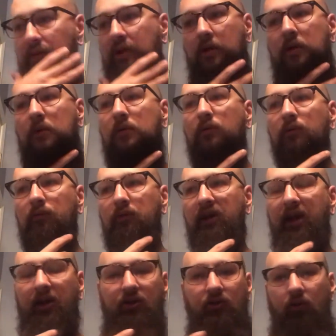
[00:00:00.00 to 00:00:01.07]
your
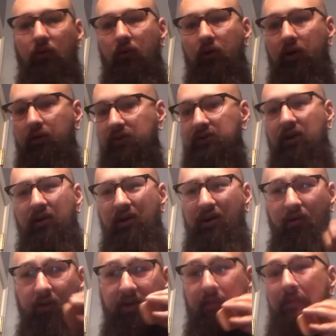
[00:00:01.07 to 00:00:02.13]
natural oils are not
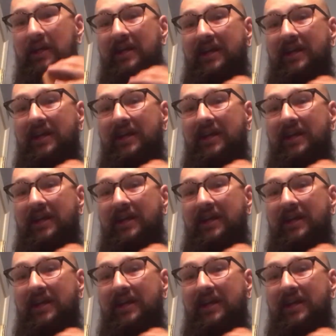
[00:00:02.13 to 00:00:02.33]
going to be